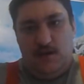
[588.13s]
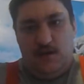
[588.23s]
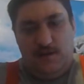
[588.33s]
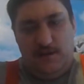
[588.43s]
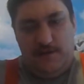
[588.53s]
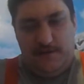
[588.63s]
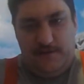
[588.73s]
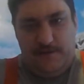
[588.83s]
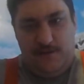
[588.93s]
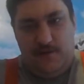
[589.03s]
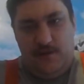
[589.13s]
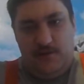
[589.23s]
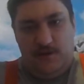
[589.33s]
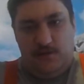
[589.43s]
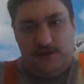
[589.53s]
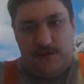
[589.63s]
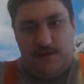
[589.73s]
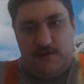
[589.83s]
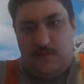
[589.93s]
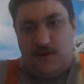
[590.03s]
and you know the old
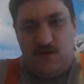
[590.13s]
adage about,